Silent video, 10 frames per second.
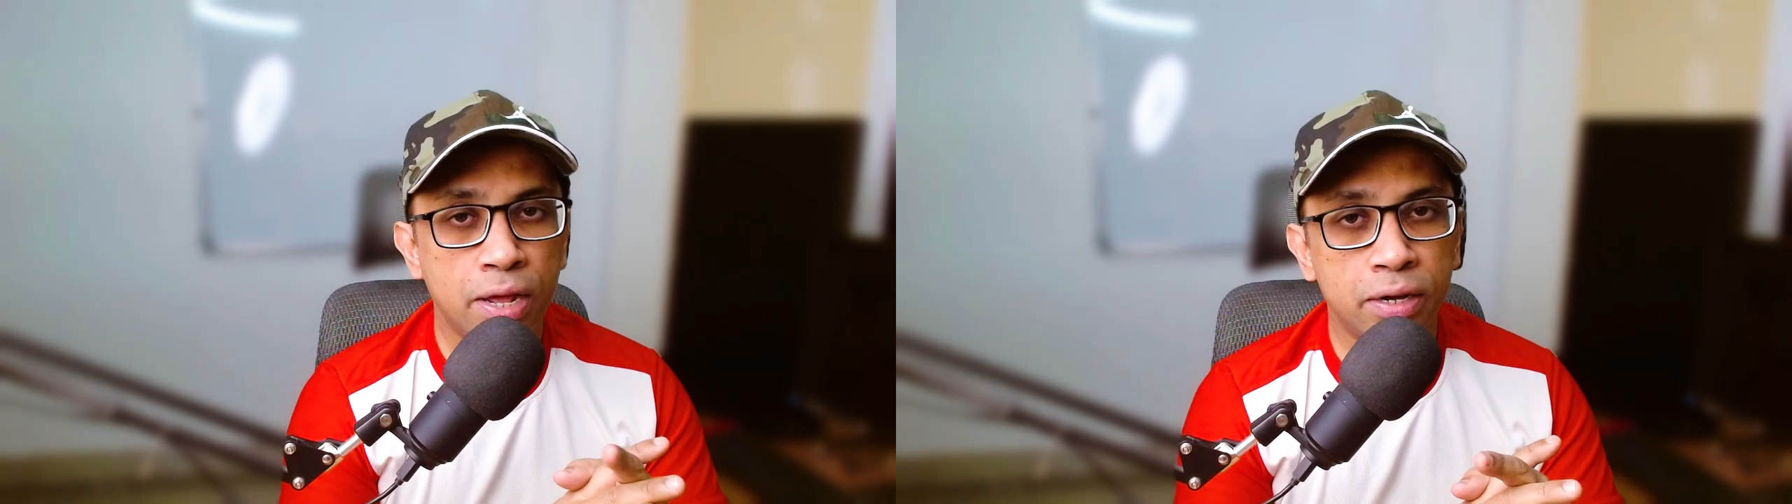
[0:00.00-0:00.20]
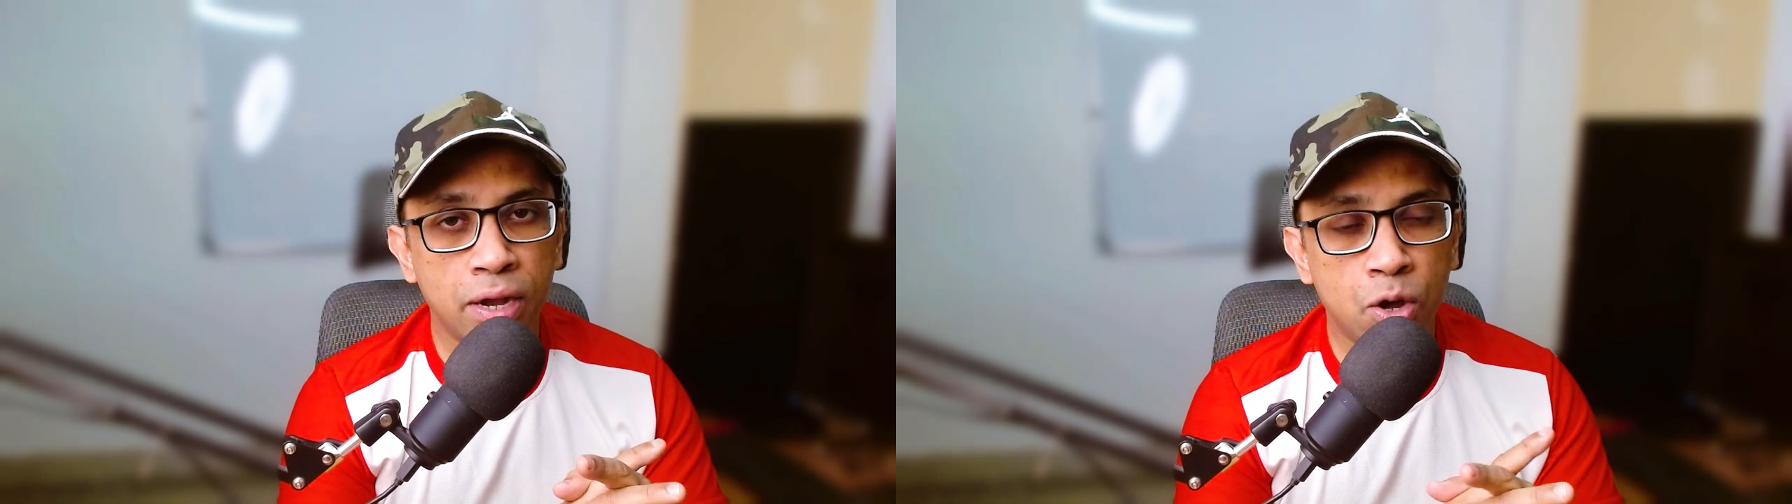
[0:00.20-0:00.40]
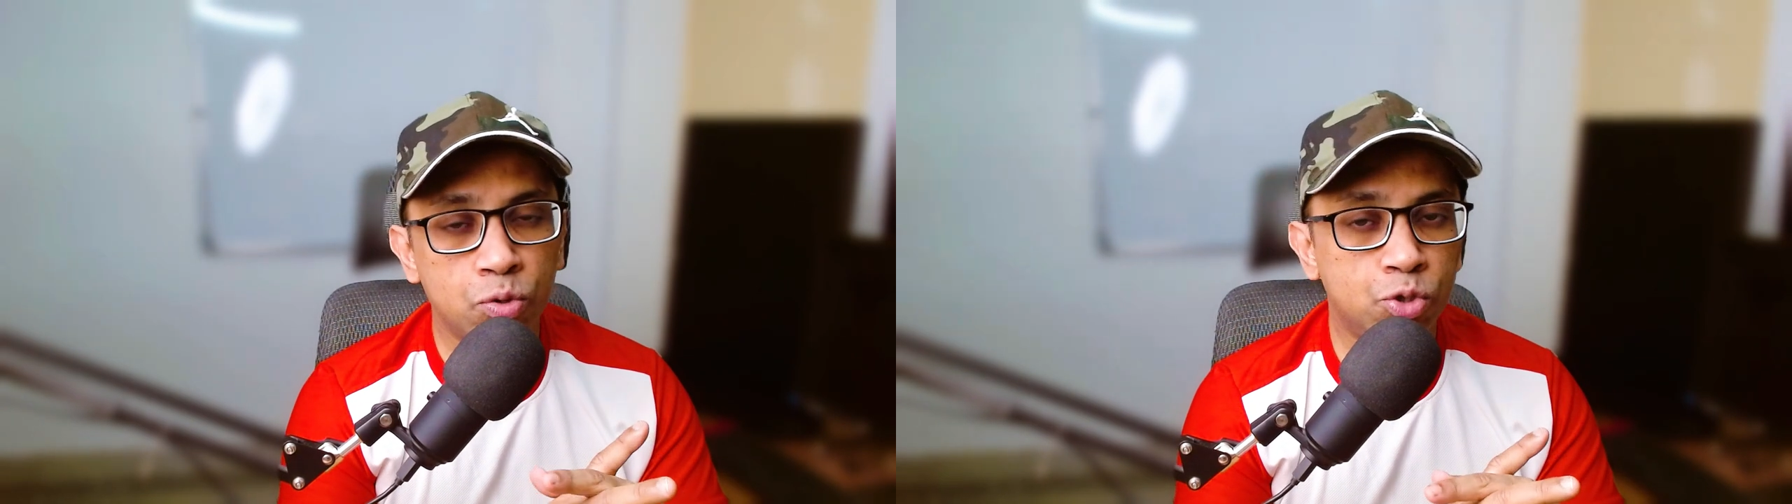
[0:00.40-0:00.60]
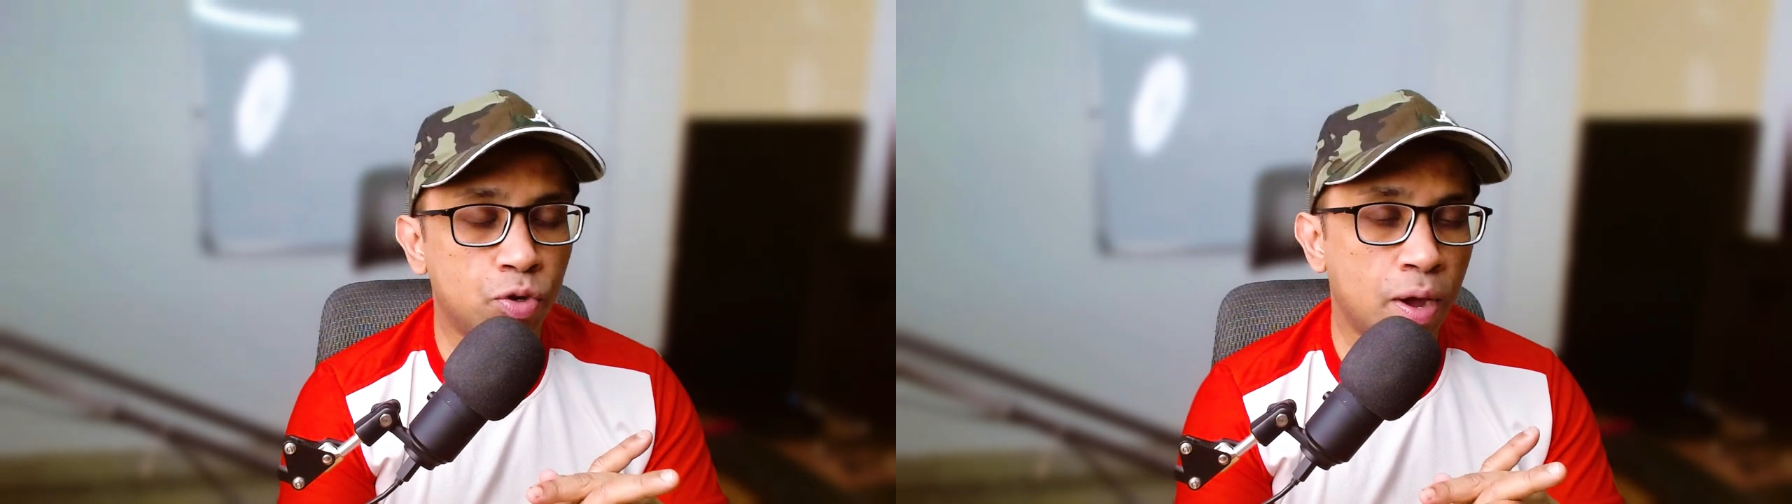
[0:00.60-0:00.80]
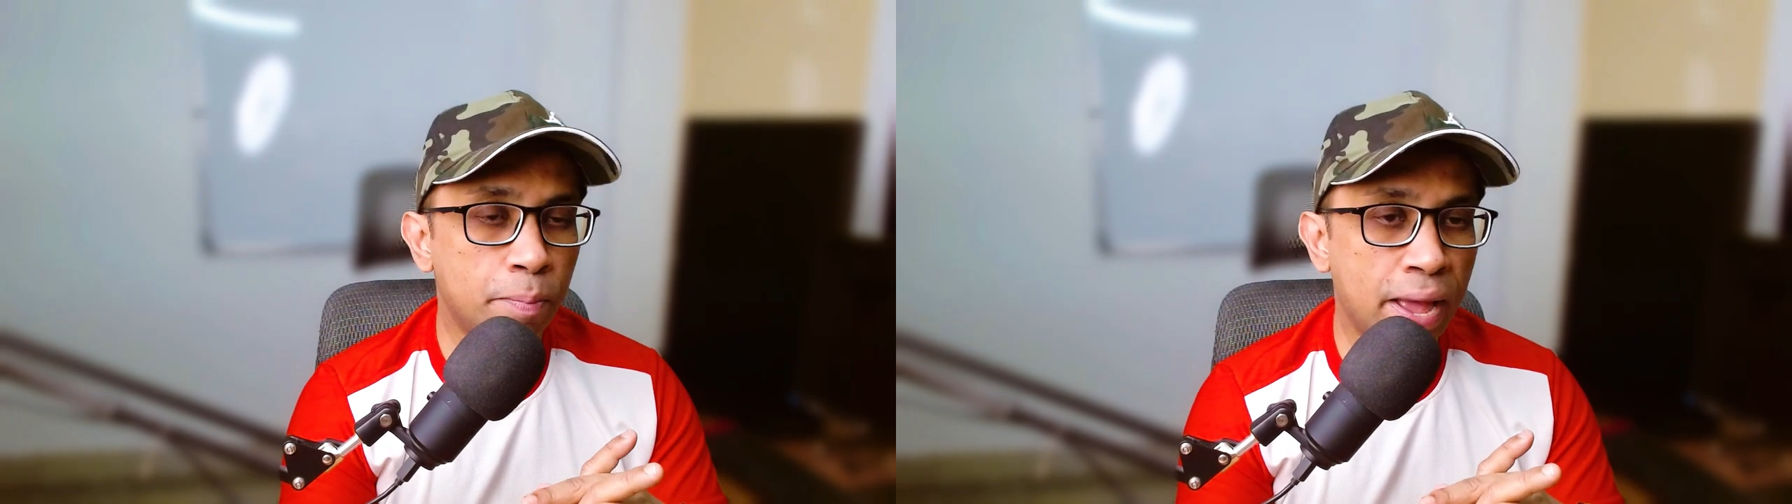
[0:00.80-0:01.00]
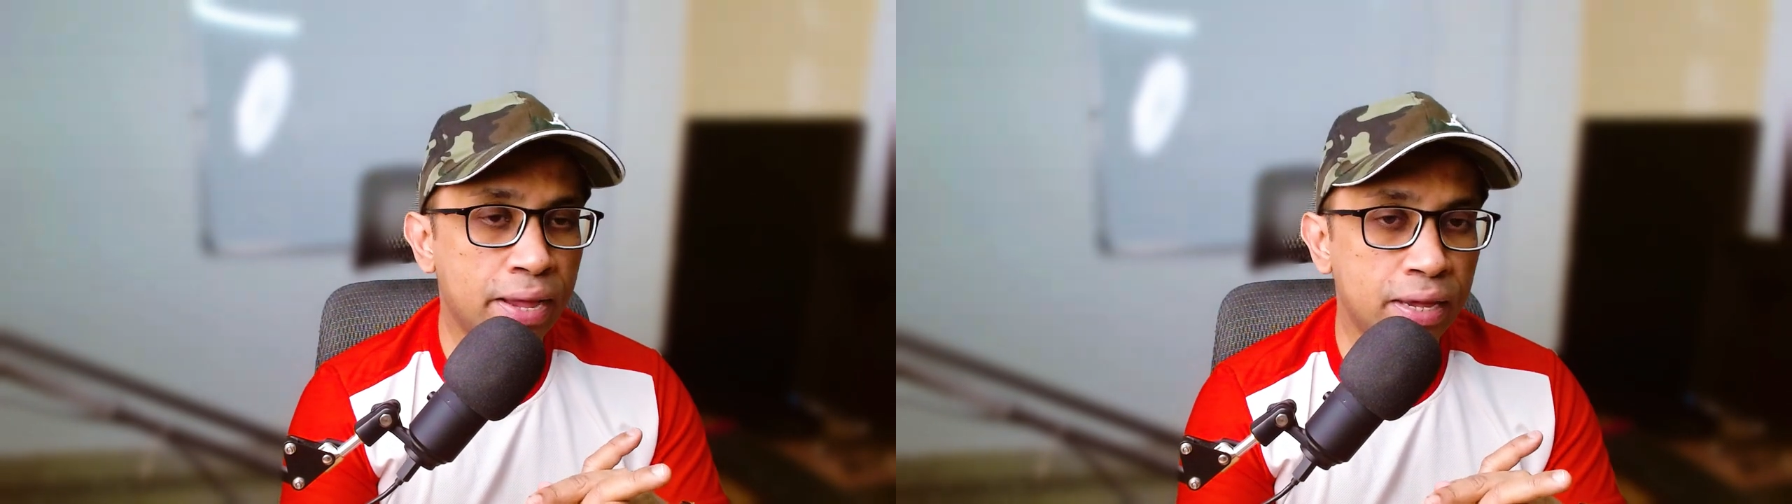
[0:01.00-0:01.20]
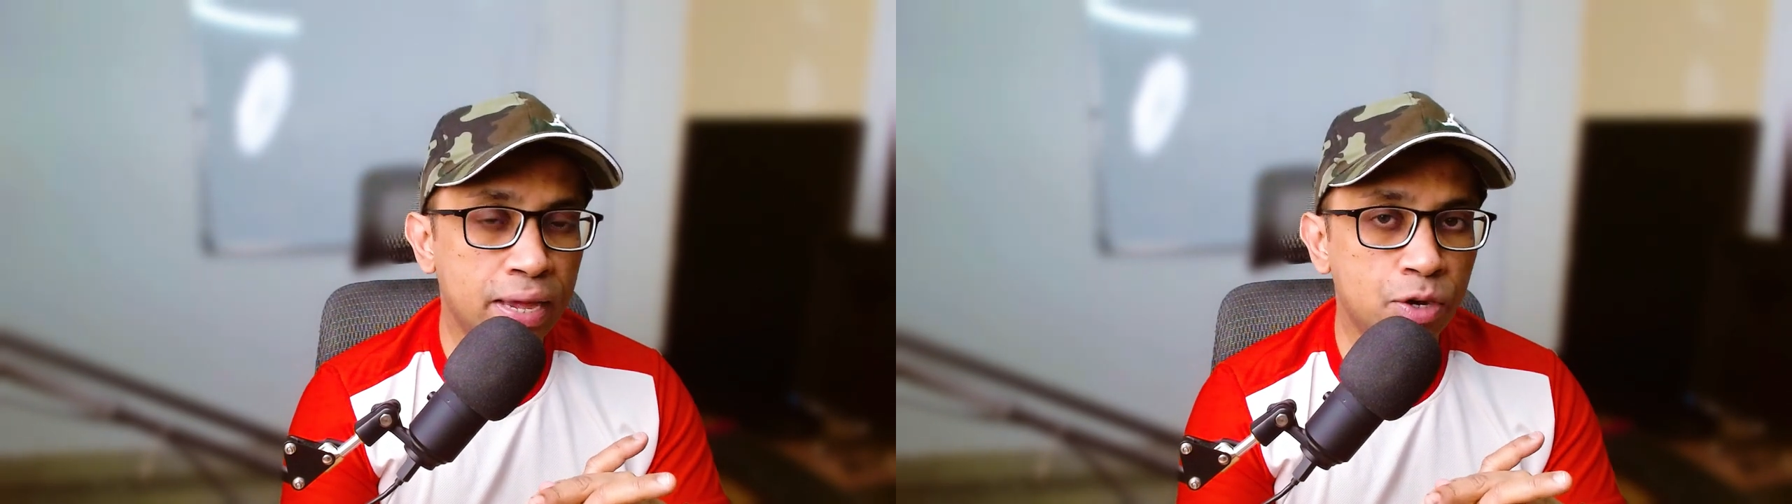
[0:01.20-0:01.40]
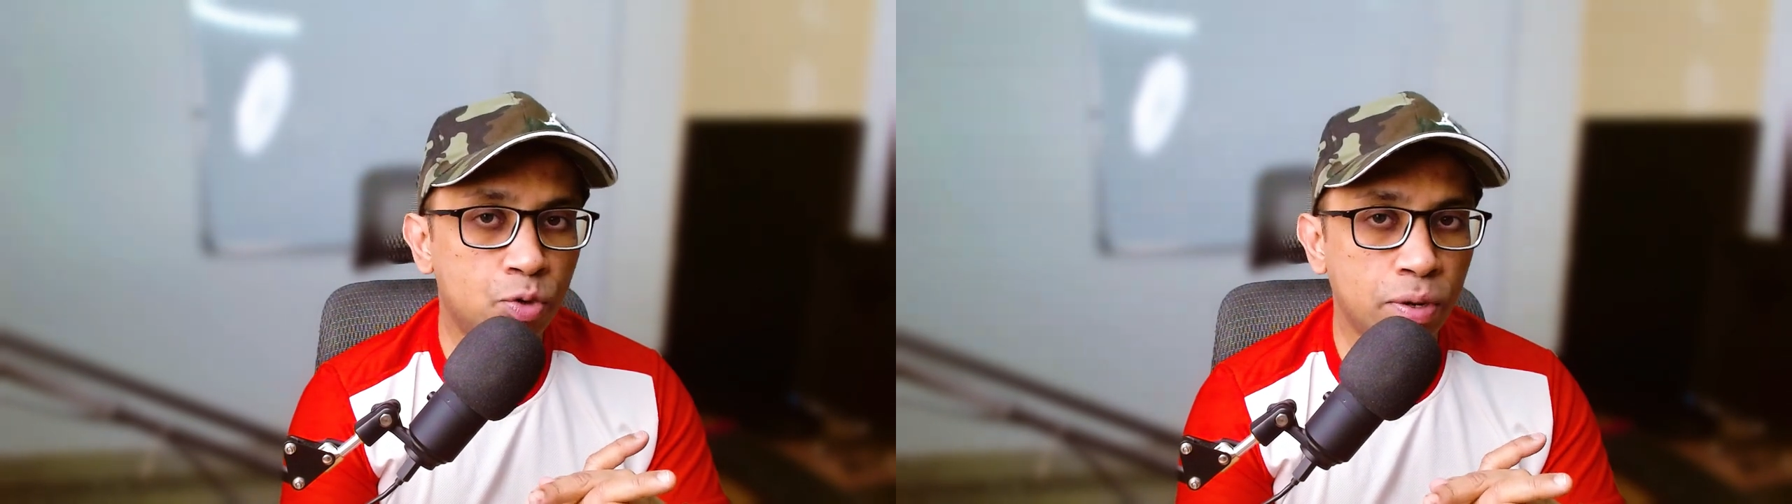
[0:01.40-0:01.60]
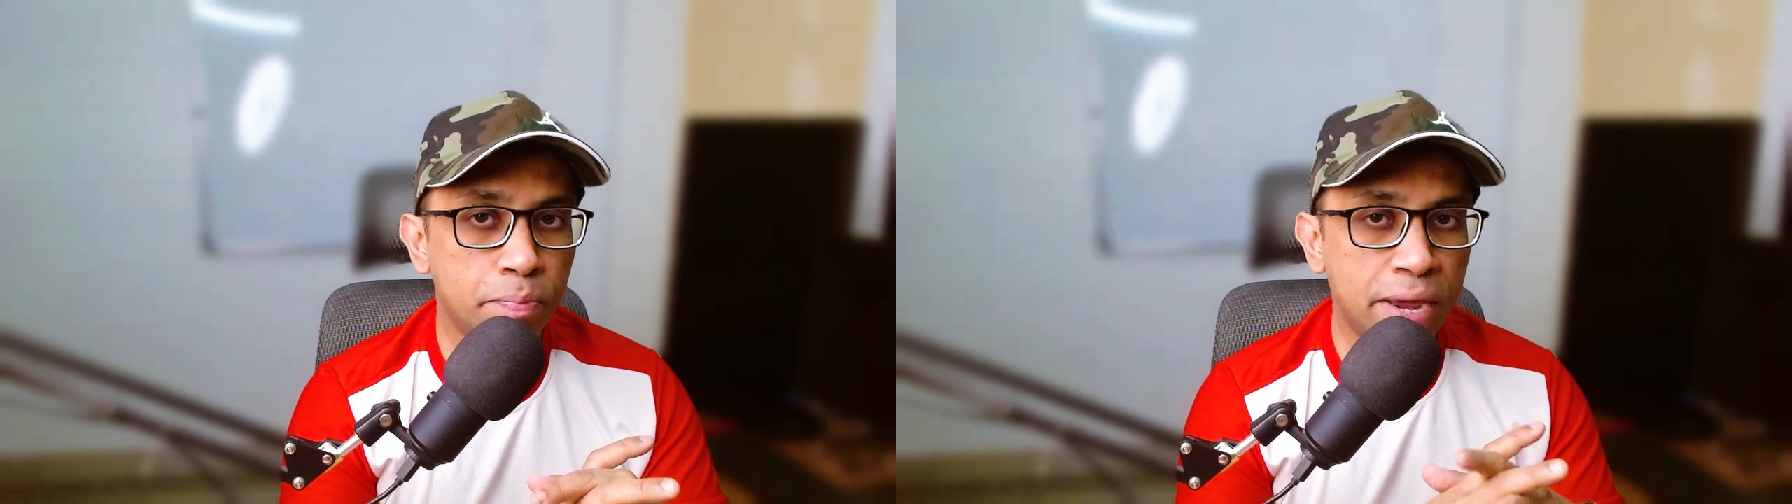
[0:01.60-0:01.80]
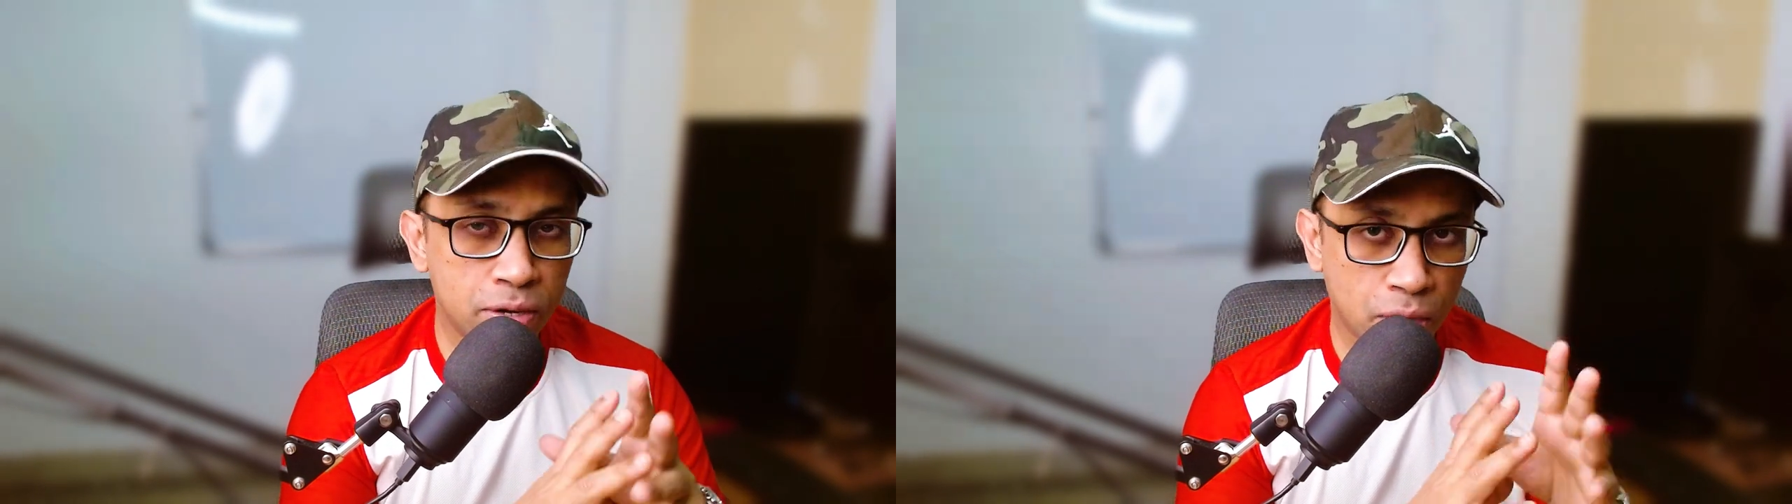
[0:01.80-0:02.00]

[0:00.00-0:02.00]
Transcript: Now, to come back again to the main